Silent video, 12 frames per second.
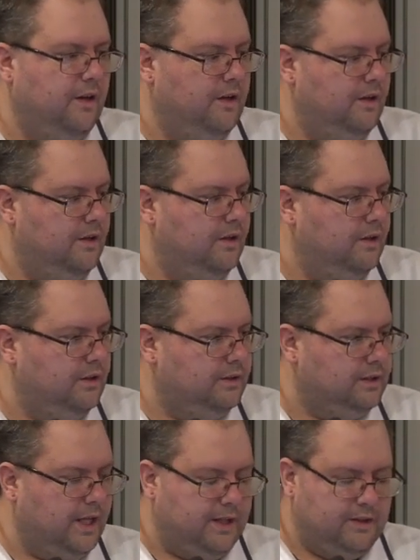uh,
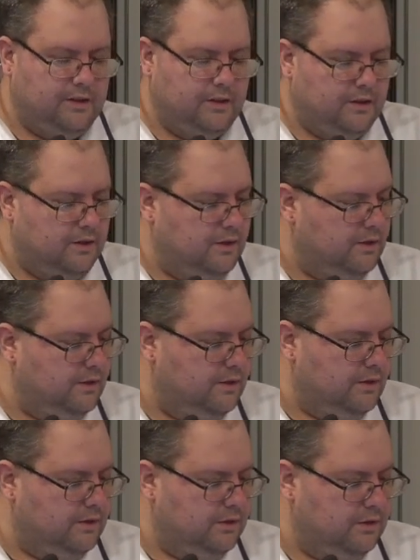then
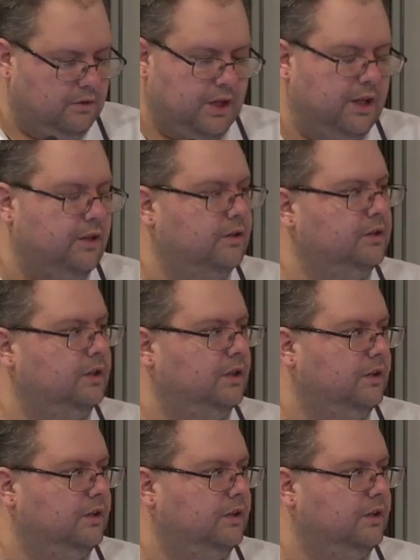uh, you cannot